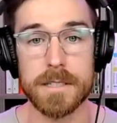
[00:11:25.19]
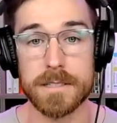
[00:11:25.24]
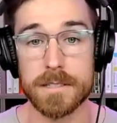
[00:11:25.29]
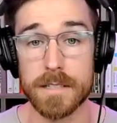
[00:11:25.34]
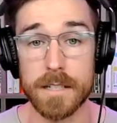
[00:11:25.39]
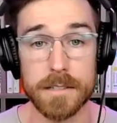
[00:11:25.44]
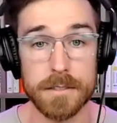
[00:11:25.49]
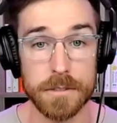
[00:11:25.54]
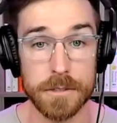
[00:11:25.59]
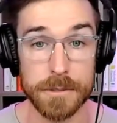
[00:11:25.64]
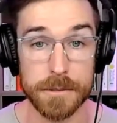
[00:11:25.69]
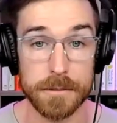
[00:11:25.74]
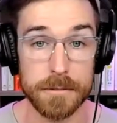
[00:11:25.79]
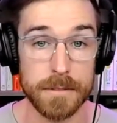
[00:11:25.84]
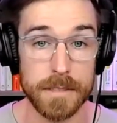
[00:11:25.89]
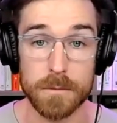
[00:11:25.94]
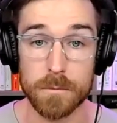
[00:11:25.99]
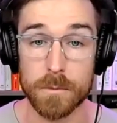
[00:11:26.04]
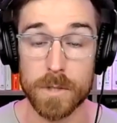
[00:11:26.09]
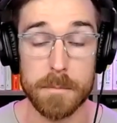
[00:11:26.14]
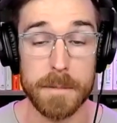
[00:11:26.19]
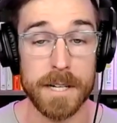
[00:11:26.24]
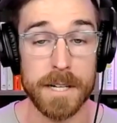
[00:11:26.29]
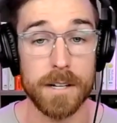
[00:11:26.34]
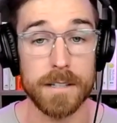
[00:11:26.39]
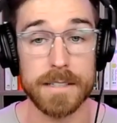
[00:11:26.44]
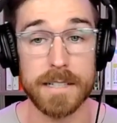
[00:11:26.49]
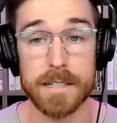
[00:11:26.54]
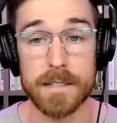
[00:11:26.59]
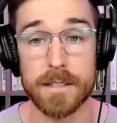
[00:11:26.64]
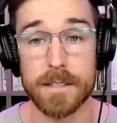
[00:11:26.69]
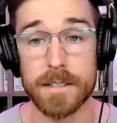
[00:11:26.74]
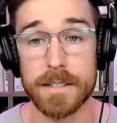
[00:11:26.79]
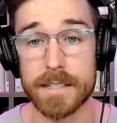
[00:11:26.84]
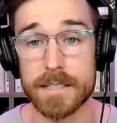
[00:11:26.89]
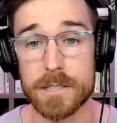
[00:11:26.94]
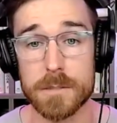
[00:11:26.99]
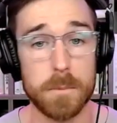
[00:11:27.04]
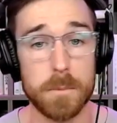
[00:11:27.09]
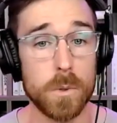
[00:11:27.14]
A son who didn't want to be on there, an
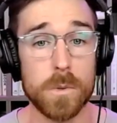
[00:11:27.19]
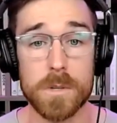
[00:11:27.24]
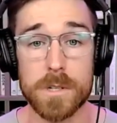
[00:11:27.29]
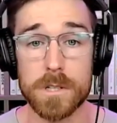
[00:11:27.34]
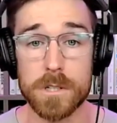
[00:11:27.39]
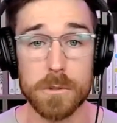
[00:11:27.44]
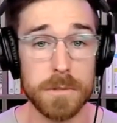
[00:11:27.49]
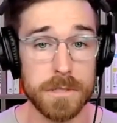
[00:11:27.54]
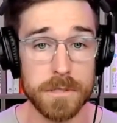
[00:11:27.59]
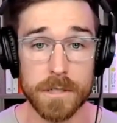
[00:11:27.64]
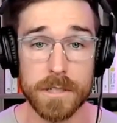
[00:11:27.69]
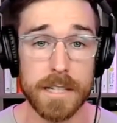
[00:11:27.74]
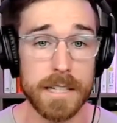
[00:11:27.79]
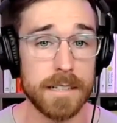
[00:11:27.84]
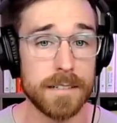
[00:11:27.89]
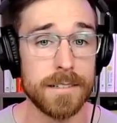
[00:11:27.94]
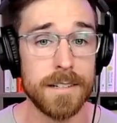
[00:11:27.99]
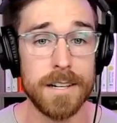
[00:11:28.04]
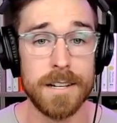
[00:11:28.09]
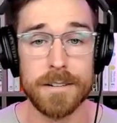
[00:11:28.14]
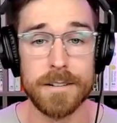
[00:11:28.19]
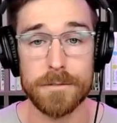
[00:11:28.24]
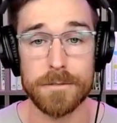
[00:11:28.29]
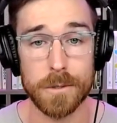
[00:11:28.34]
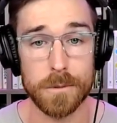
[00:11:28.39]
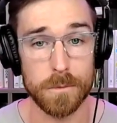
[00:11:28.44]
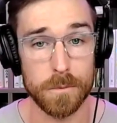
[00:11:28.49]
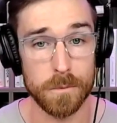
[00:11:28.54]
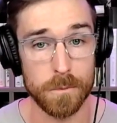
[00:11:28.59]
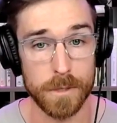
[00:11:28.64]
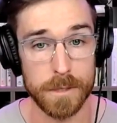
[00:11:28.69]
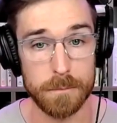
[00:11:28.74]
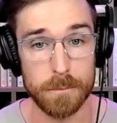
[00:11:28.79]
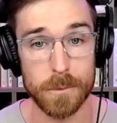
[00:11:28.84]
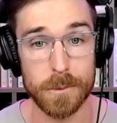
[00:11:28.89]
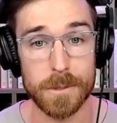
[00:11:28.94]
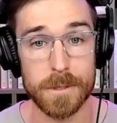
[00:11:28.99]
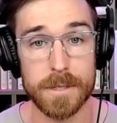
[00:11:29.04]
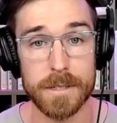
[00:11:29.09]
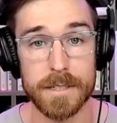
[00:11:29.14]
explorer who was looking for one
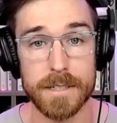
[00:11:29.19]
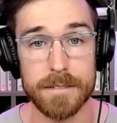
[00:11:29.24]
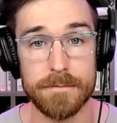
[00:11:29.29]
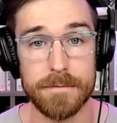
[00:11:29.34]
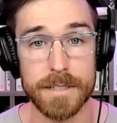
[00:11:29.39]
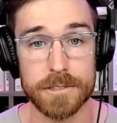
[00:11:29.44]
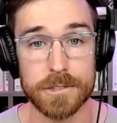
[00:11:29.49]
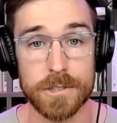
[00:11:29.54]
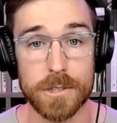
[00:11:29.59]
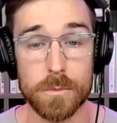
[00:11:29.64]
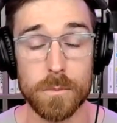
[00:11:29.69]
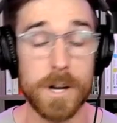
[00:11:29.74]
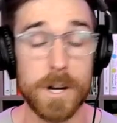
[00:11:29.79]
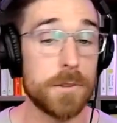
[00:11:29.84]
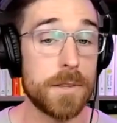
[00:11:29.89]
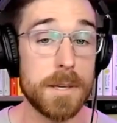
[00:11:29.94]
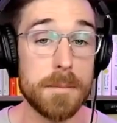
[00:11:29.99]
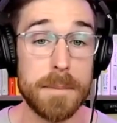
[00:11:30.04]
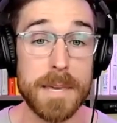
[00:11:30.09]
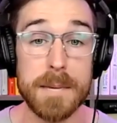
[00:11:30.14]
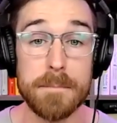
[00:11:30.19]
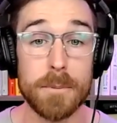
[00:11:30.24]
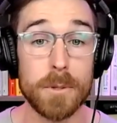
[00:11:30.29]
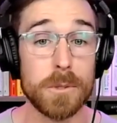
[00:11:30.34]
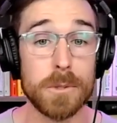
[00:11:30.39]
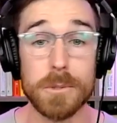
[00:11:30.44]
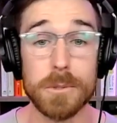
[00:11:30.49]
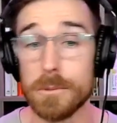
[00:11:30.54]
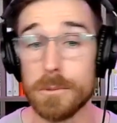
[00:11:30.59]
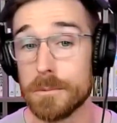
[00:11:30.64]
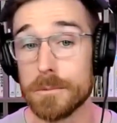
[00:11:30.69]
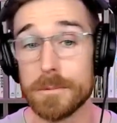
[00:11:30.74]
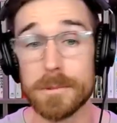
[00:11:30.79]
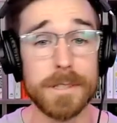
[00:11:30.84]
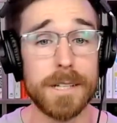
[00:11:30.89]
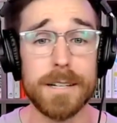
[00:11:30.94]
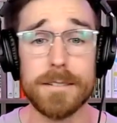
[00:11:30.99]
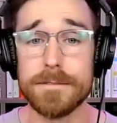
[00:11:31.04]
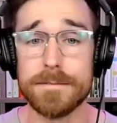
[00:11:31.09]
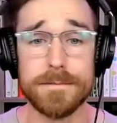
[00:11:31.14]
more adventure, wealthy people who
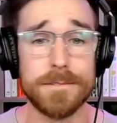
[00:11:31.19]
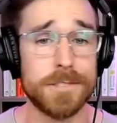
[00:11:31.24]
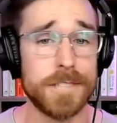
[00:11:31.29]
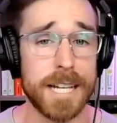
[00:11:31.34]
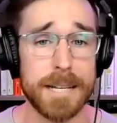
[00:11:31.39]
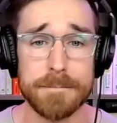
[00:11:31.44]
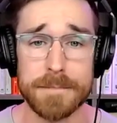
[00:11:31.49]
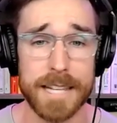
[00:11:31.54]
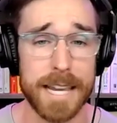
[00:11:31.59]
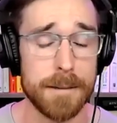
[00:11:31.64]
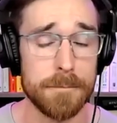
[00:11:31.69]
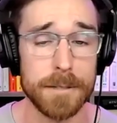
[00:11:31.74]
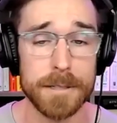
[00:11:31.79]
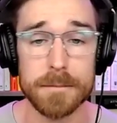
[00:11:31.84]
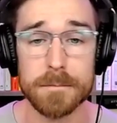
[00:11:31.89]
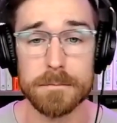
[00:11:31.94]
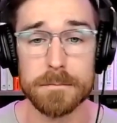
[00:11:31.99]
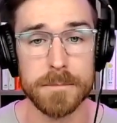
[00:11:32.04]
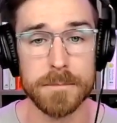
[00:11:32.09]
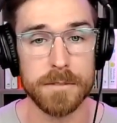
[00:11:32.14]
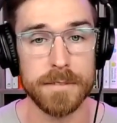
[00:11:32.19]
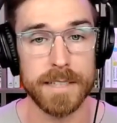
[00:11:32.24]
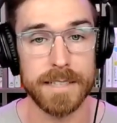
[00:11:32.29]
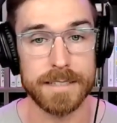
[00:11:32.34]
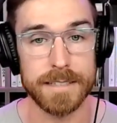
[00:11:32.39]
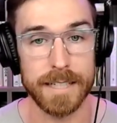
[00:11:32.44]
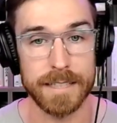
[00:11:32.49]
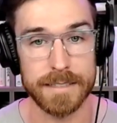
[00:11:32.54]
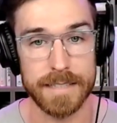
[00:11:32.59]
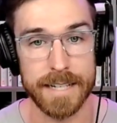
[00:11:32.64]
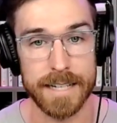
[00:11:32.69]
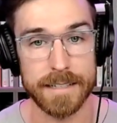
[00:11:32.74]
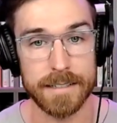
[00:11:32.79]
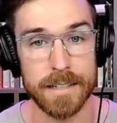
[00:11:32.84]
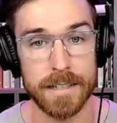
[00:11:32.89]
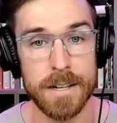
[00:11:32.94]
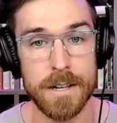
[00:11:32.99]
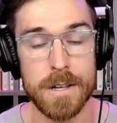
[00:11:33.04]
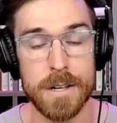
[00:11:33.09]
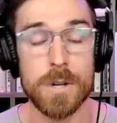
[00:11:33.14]
love James Cameron movie Titanic.
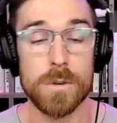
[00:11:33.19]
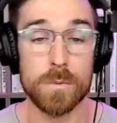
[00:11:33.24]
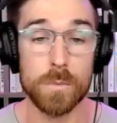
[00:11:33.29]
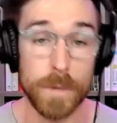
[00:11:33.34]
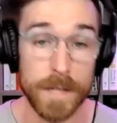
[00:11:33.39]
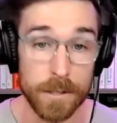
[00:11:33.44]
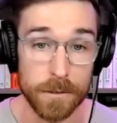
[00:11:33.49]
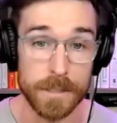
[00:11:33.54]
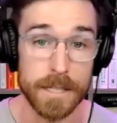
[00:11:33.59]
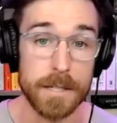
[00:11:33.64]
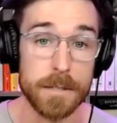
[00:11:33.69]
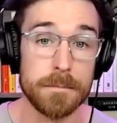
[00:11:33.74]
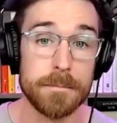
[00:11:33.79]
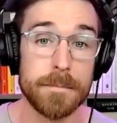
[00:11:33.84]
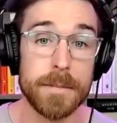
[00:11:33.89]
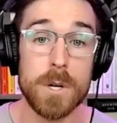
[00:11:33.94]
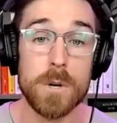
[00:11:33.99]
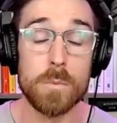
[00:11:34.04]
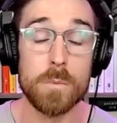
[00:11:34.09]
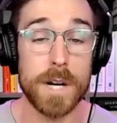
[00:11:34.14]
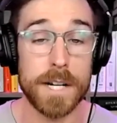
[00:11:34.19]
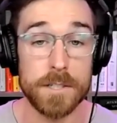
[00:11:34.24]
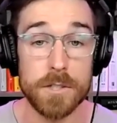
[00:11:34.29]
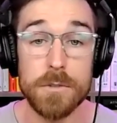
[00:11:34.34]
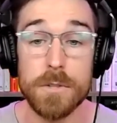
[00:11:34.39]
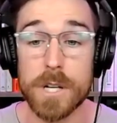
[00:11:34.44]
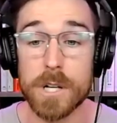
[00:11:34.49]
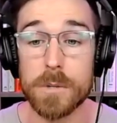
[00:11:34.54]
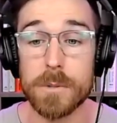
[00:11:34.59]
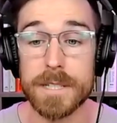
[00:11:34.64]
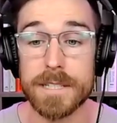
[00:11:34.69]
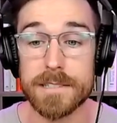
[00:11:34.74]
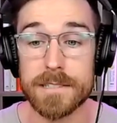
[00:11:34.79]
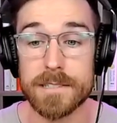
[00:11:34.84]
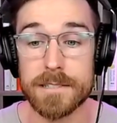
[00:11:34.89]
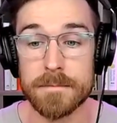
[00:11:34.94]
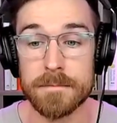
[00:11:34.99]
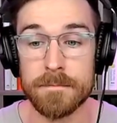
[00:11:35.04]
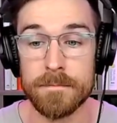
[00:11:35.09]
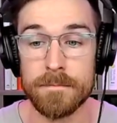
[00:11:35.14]
We don't know. What I do know
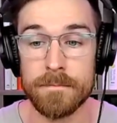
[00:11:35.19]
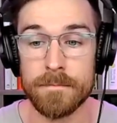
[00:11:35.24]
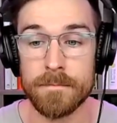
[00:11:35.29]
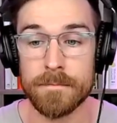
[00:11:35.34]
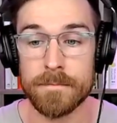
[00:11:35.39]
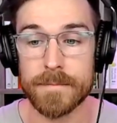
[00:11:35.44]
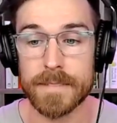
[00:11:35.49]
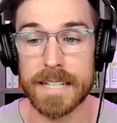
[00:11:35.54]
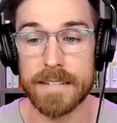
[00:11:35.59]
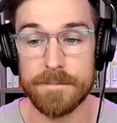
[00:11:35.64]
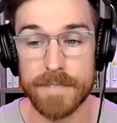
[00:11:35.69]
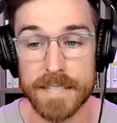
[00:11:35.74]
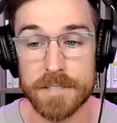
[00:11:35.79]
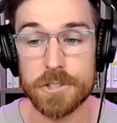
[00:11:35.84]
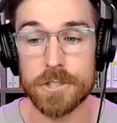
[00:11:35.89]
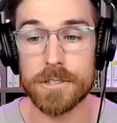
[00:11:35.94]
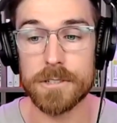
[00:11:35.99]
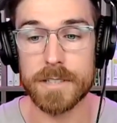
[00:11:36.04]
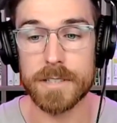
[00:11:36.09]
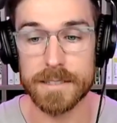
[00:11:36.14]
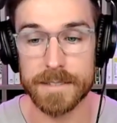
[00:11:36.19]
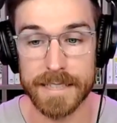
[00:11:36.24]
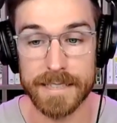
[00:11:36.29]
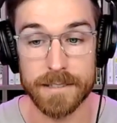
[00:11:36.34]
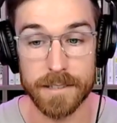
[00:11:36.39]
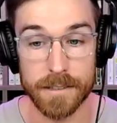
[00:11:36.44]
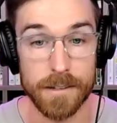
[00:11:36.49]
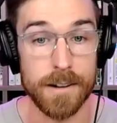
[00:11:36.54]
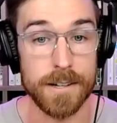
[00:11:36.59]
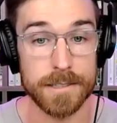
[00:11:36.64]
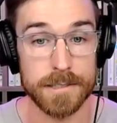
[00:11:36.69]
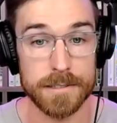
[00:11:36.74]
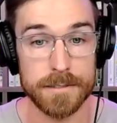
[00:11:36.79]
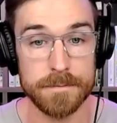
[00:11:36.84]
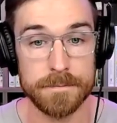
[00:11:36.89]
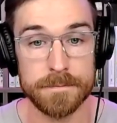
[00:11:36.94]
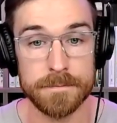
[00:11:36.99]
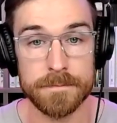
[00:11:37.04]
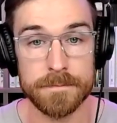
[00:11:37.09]
is adventure can lead to loss.